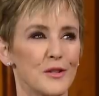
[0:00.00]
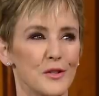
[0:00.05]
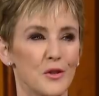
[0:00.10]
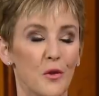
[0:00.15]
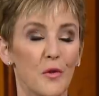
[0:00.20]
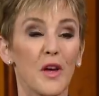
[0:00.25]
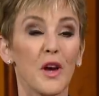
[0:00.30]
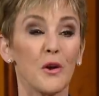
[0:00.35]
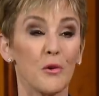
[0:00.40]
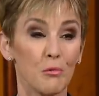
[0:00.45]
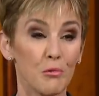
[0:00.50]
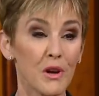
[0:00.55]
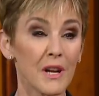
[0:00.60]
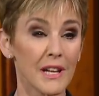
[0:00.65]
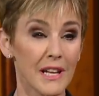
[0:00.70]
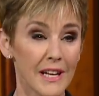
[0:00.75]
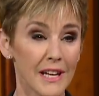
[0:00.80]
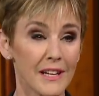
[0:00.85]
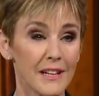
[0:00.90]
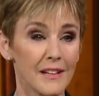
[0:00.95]
So they're
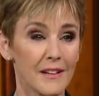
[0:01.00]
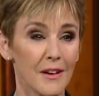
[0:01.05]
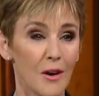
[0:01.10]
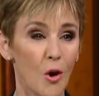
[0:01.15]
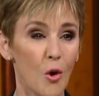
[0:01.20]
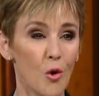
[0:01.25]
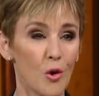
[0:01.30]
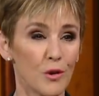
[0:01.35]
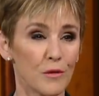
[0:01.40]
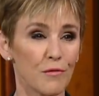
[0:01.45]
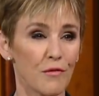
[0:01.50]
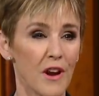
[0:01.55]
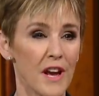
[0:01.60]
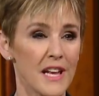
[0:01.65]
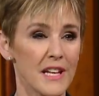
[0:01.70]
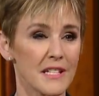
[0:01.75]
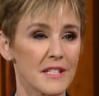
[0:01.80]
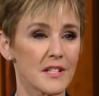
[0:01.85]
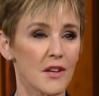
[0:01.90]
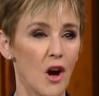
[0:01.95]
really old
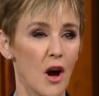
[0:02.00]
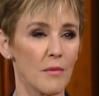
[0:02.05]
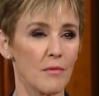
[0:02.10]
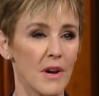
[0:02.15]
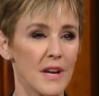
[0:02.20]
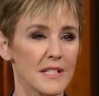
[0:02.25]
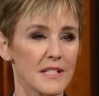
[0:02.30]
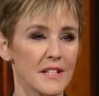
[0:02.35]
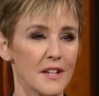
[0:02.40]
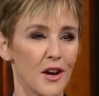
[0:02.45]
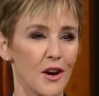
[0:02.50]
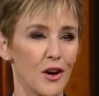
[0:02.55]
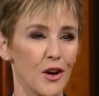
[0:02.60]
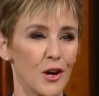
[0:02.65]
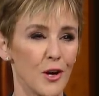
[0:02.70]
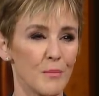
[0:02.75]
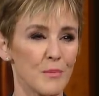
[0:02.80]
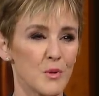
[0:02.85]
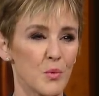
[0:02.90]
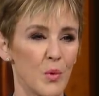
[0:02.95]
friends, comrades in
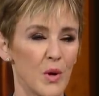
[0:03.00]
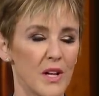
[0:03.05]
arms.